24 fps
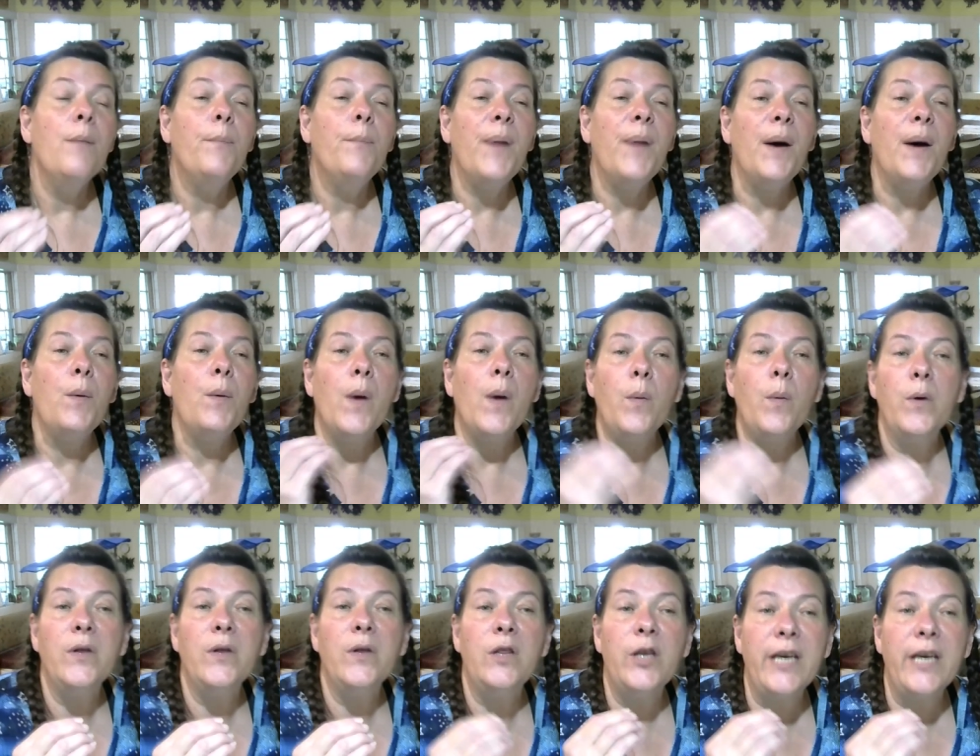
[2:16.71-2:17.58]
But what
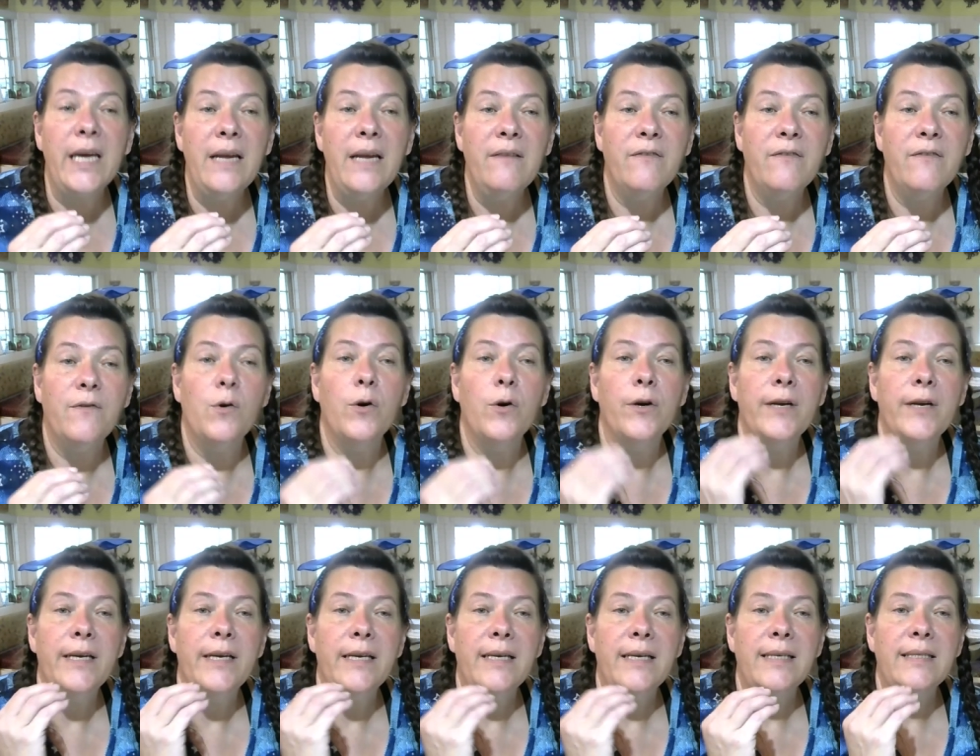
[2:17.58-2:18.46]
we're looking for
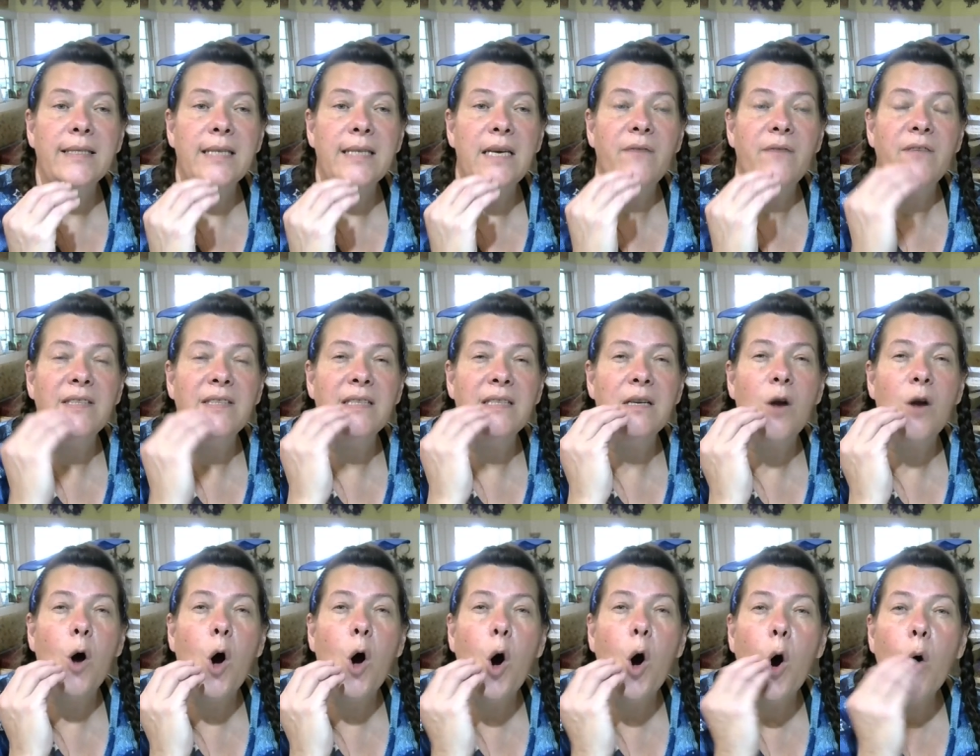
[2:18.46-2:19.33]
is if it's an
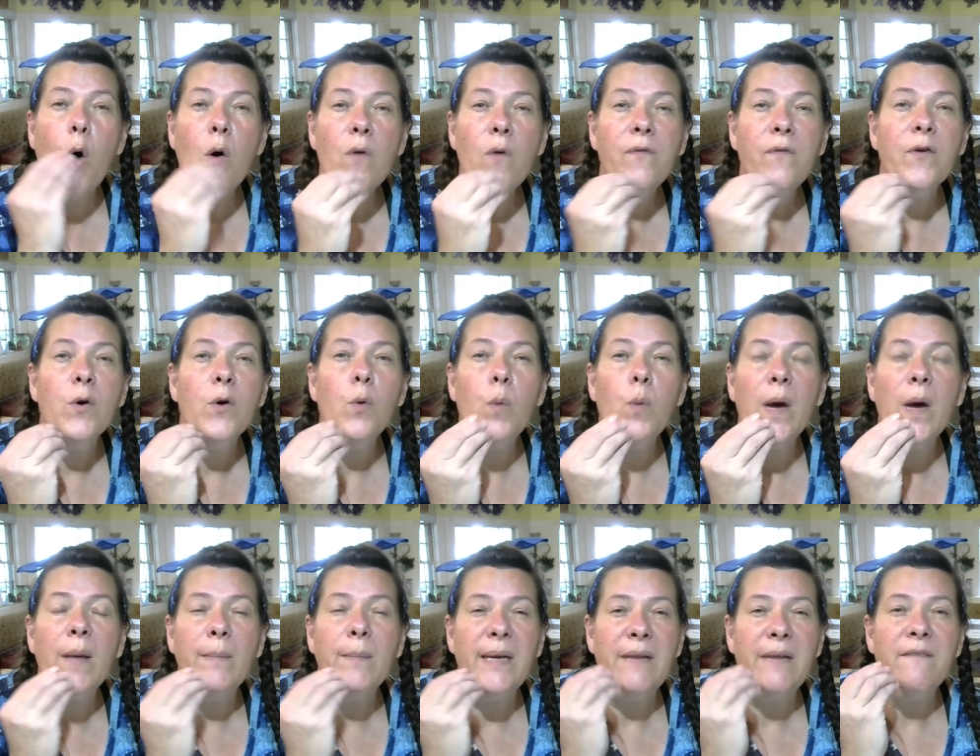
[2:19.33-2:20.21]

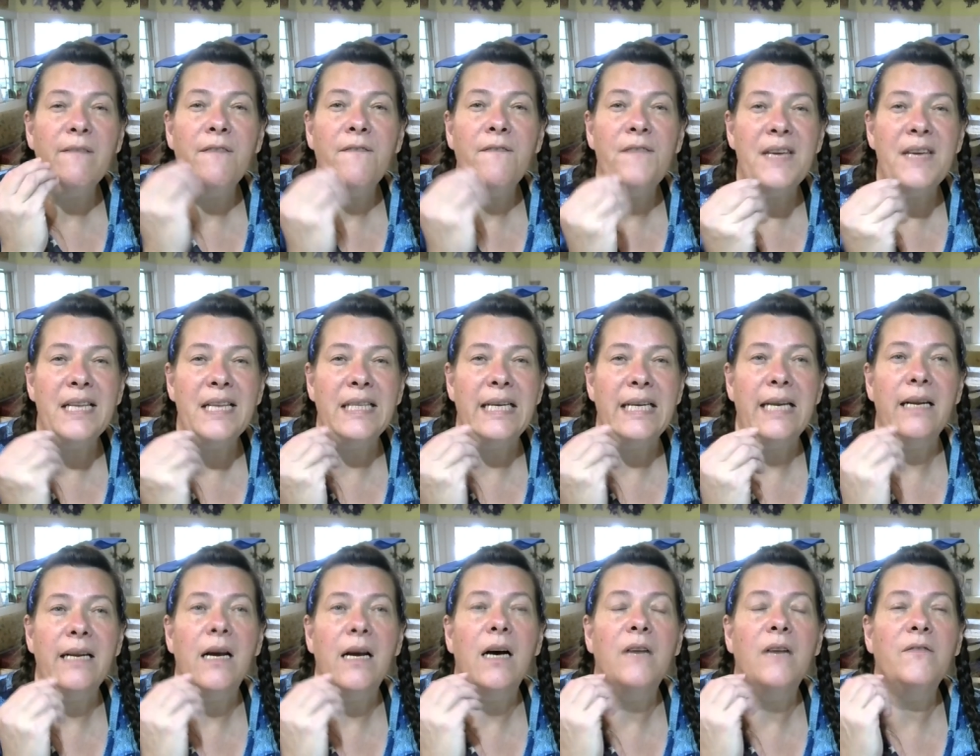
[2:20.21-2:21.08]
overwhelming
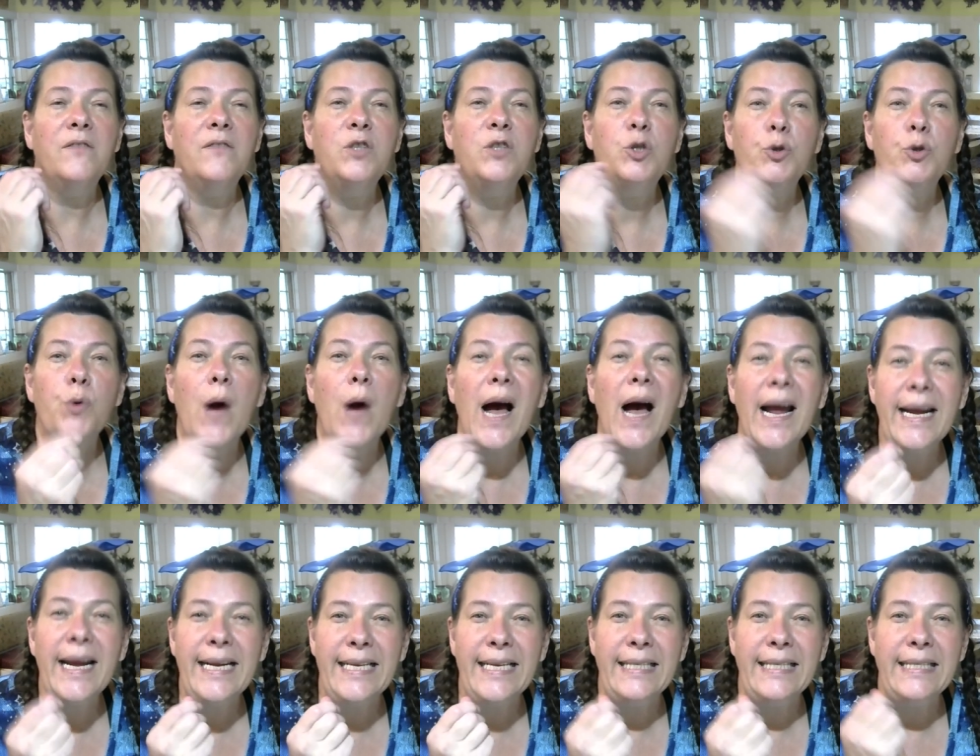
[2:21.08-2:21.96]
feeling of
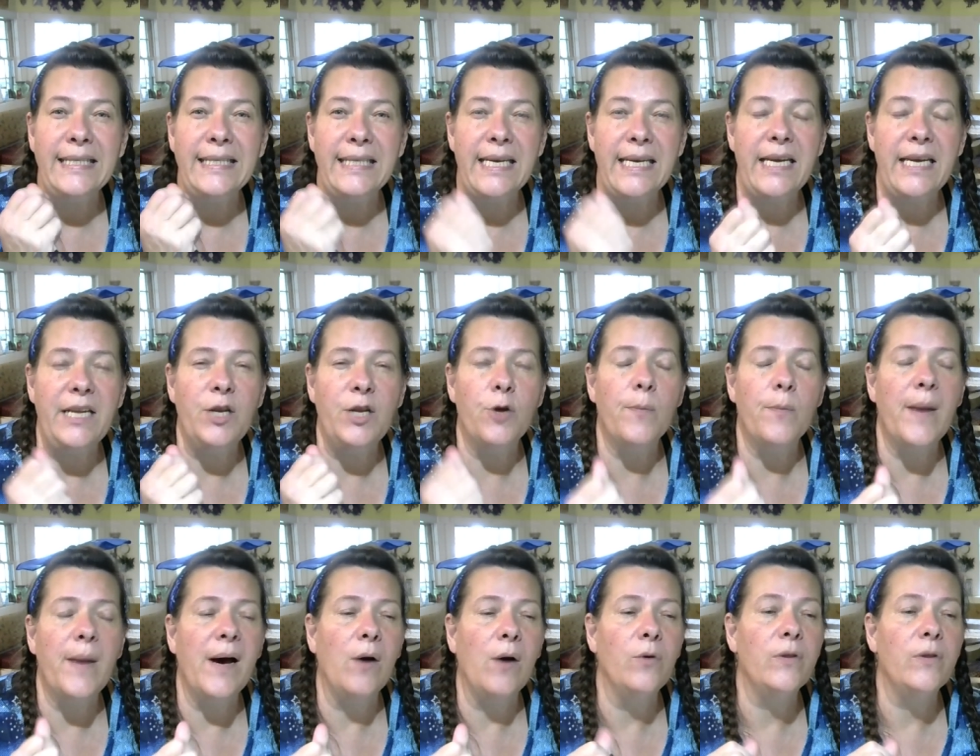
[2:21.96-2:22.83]
dryness in your
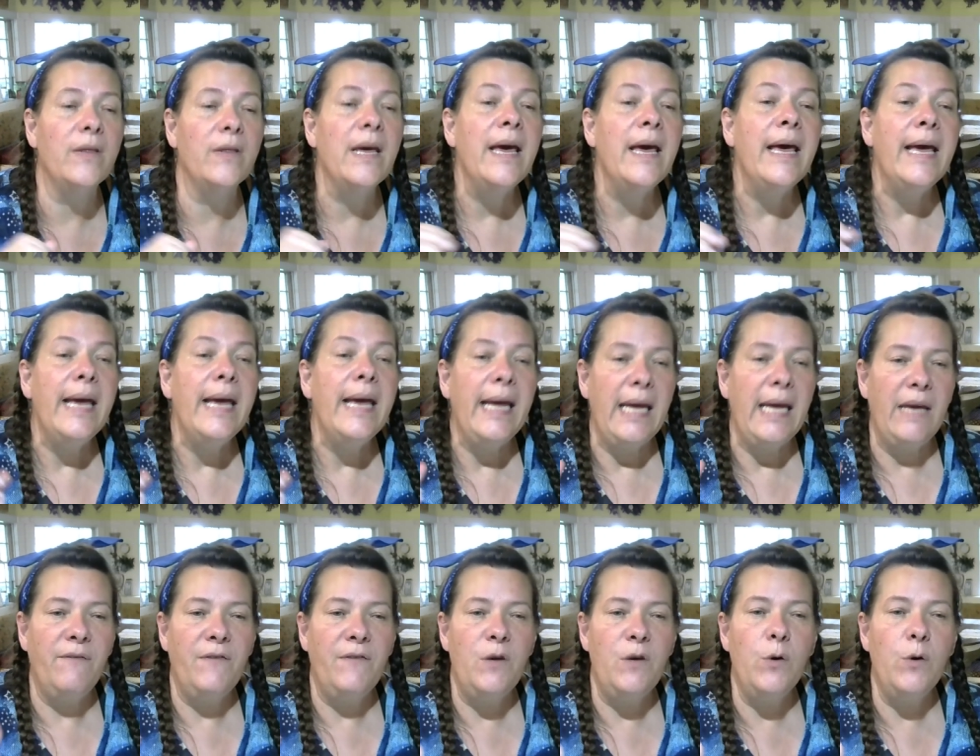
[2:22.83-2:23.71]
mouth.
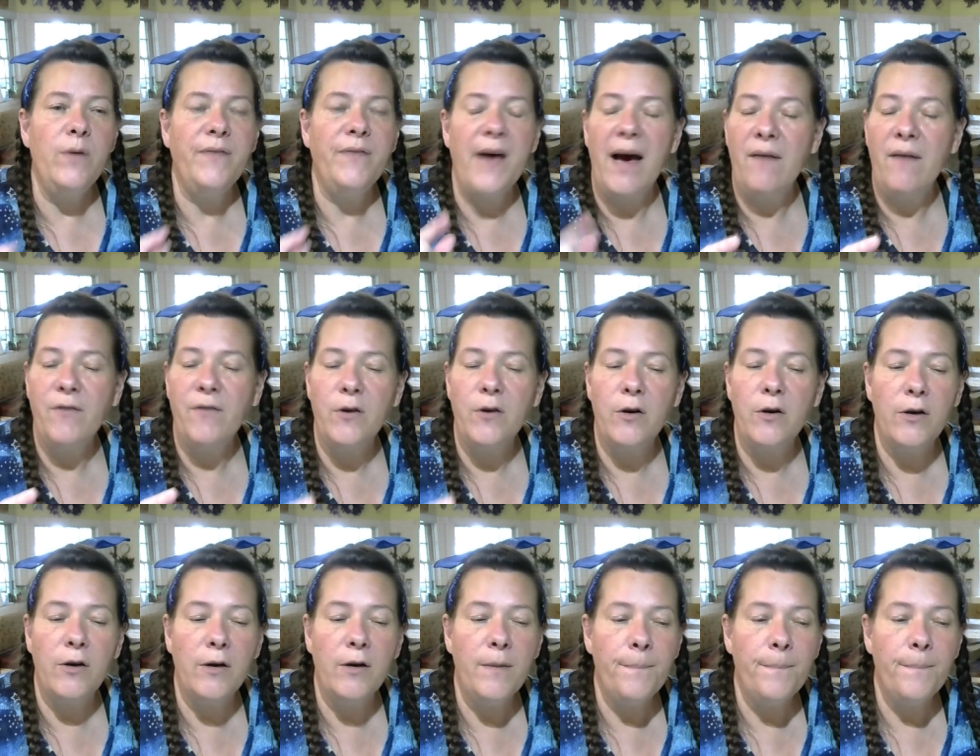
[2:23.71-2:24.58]
If you have
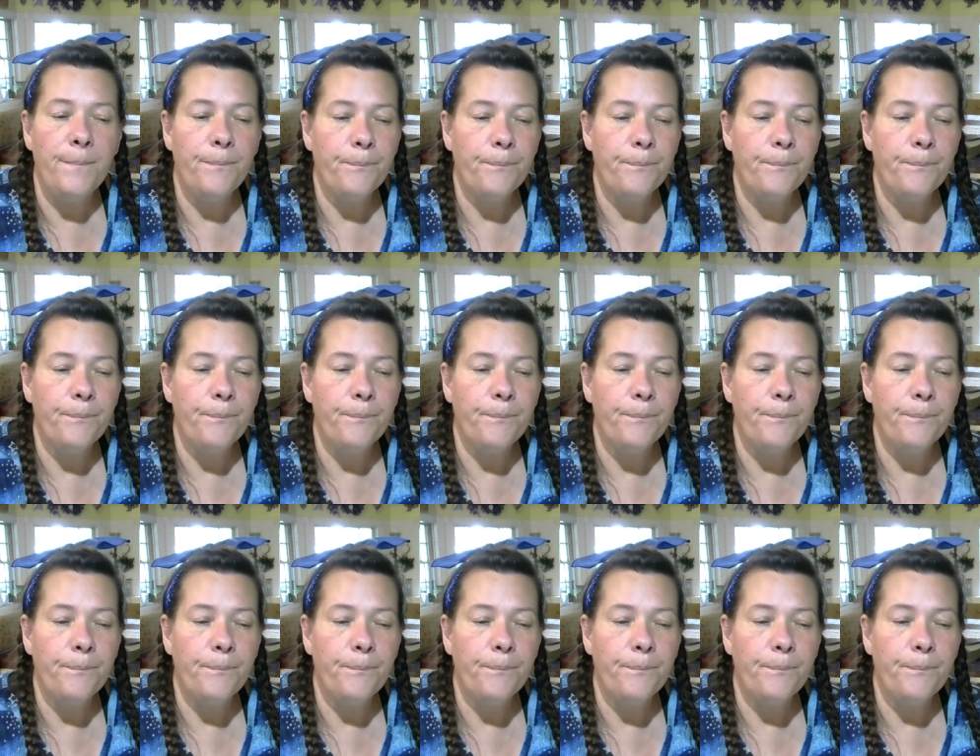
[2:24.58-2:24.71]
ever,